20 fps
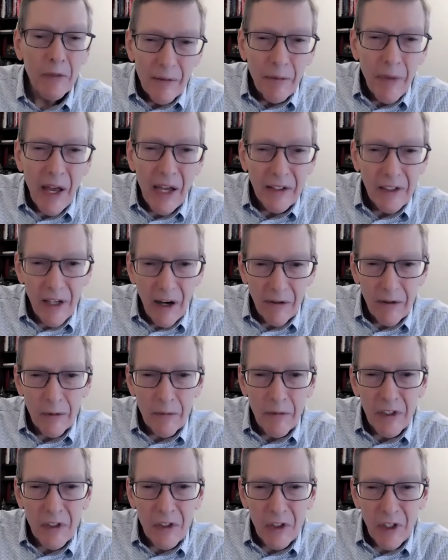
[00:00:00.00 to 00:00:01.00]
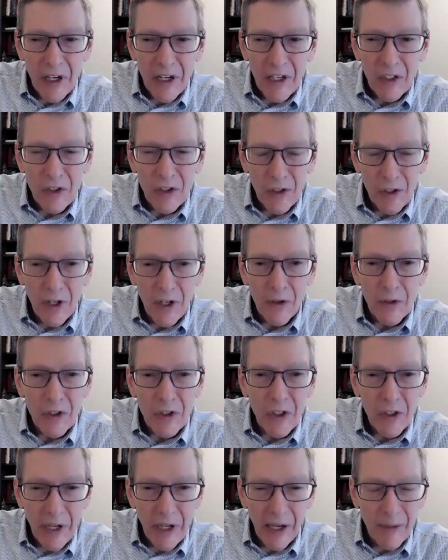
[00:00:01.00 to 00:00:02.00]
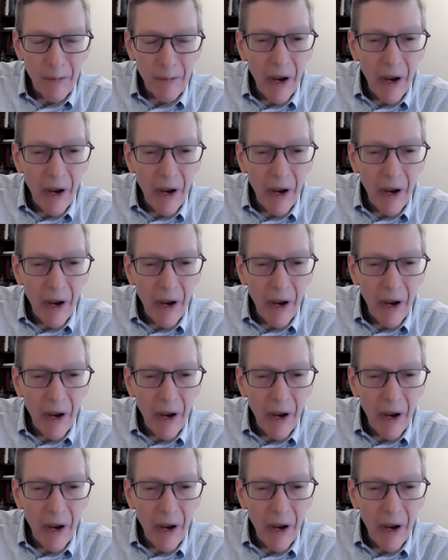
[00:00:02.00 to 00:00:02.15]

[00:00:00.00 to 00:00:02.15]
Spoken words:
Bad government says you don't stand